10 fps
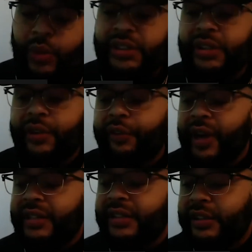wasn't
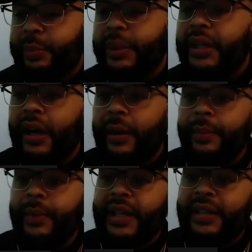afraid to speak
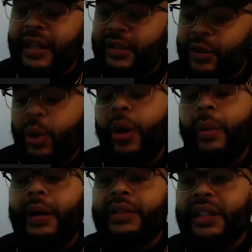up and to talk
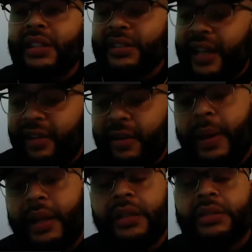about things that
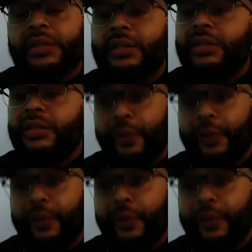everybody else is